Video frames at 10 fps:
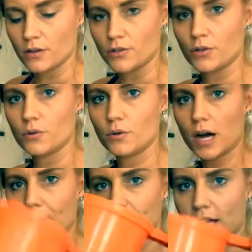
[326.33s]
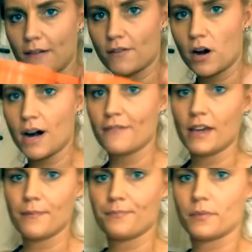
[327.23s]
2 cups of
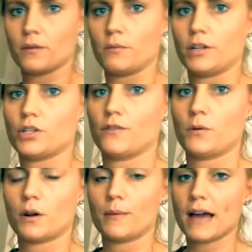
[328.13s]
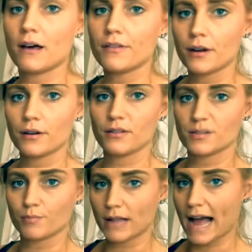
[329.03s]
coffee, which if you want to be healthier,
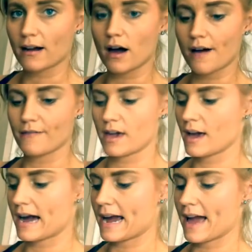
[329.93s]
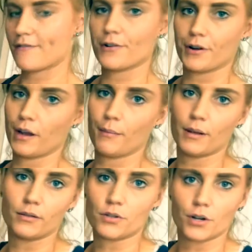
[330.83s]
use black coffee. I have cream
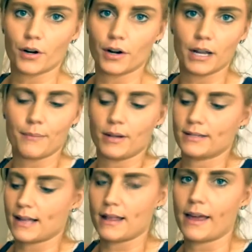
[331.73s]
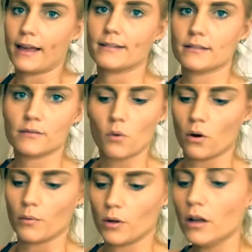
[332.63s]
and sugar in it, but it's not like it's
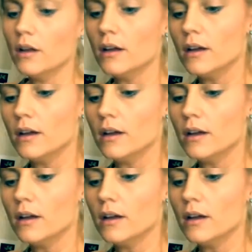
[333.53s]
horrible.